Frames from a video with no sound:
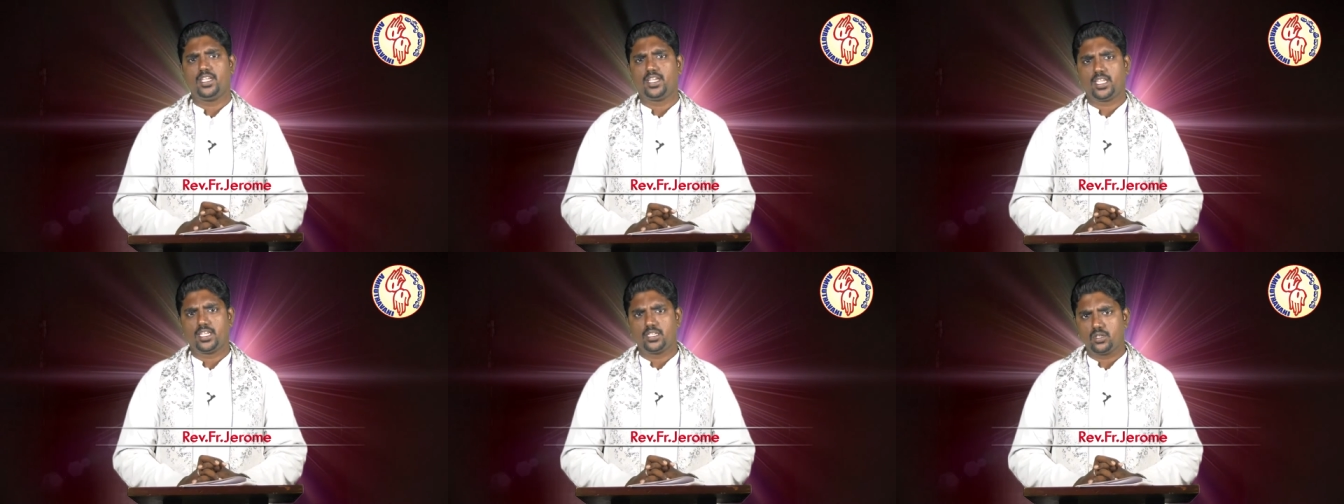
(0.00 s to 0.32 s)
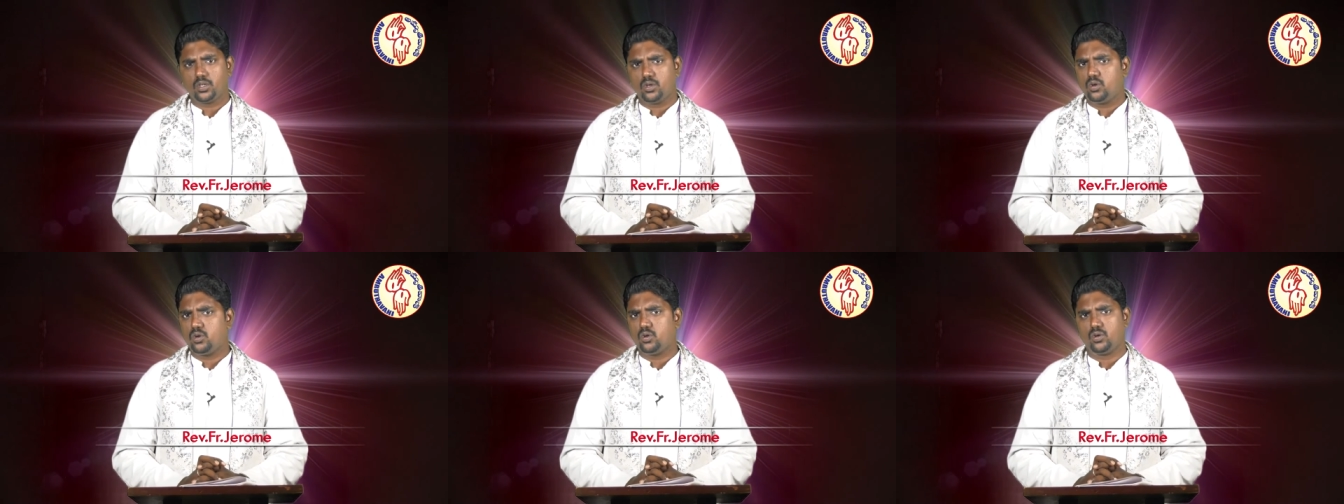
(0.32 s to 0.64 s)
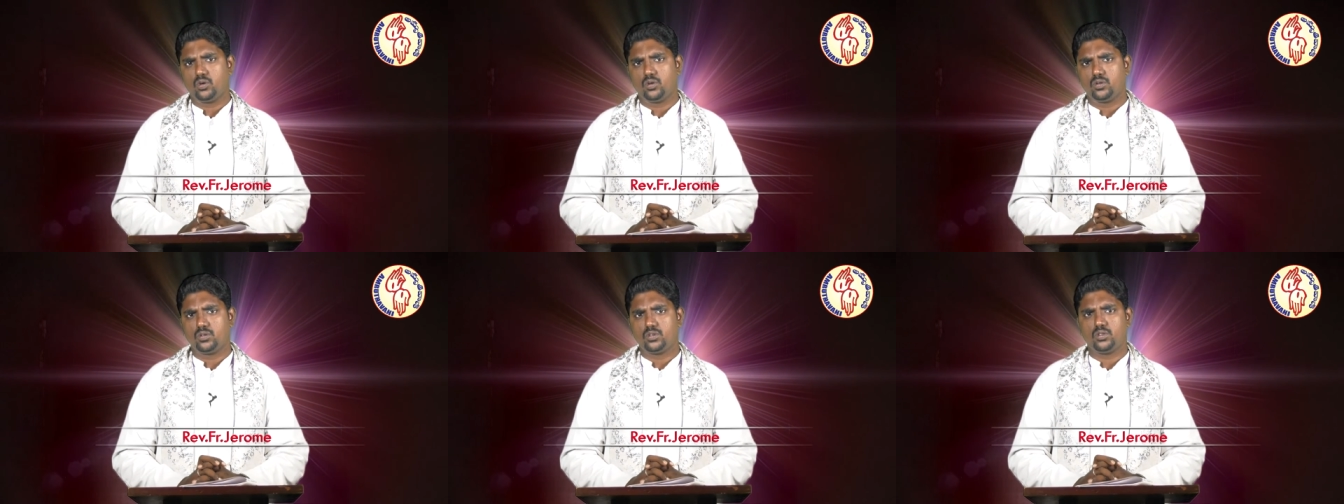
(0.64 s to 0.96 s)
they can go
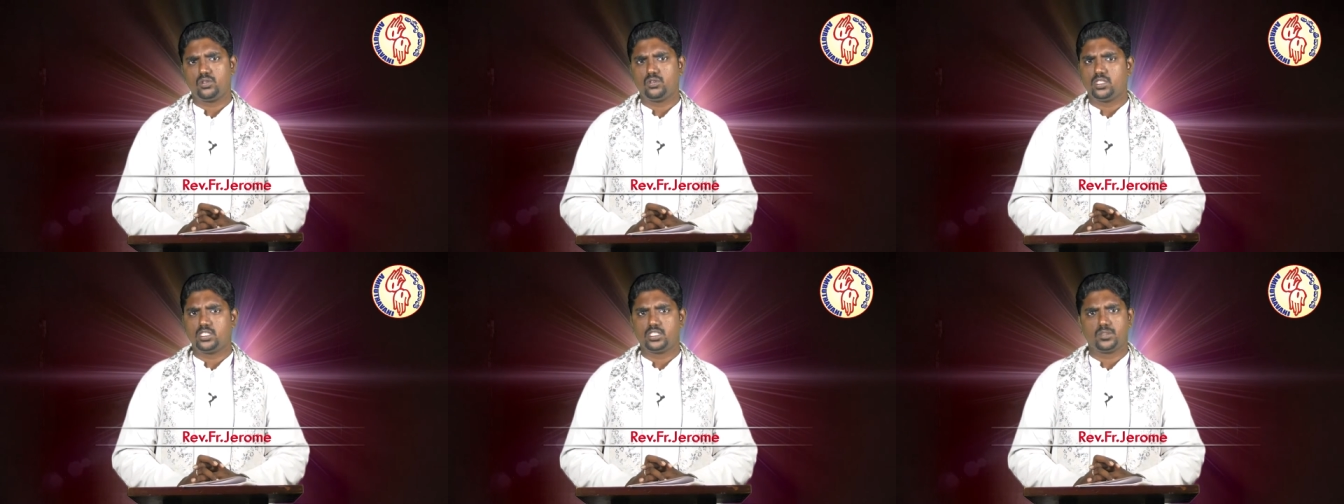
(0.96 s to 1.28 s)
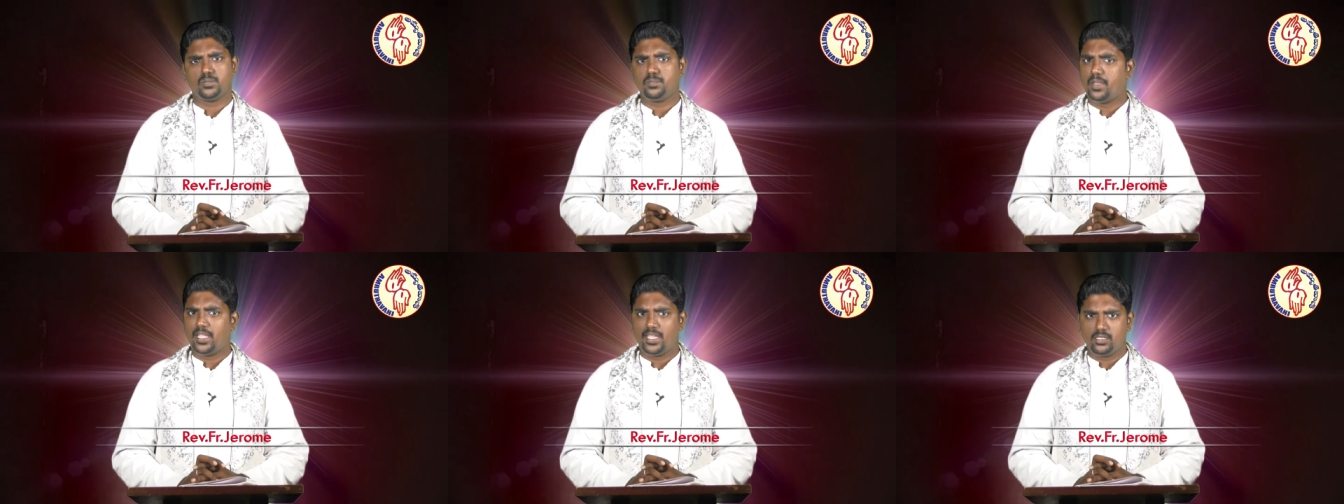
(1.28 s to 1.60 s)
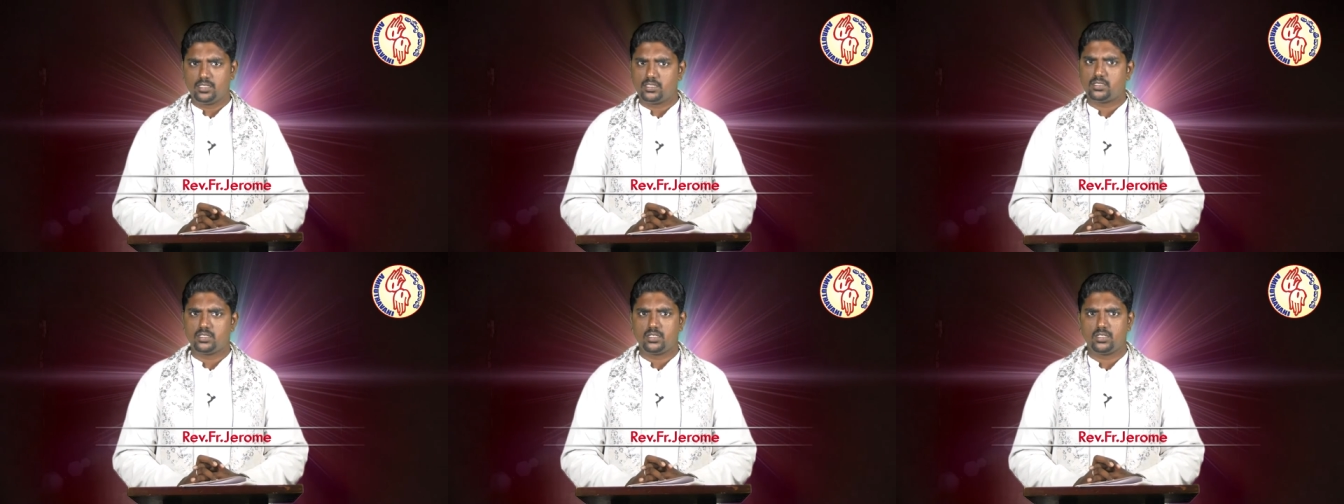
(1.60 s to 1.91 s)
to the
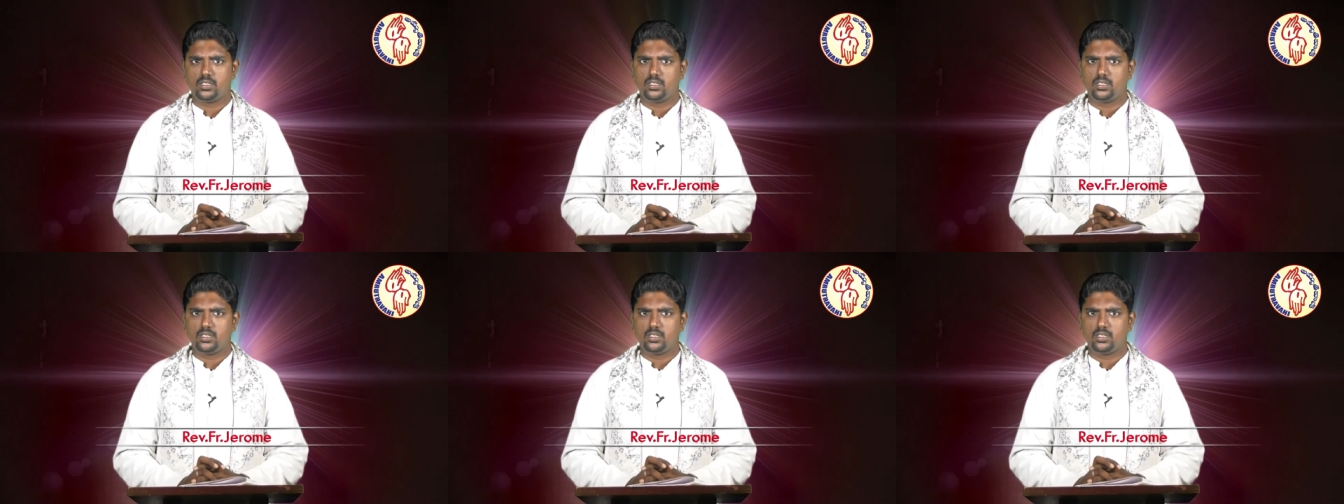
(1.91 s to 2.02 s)
space,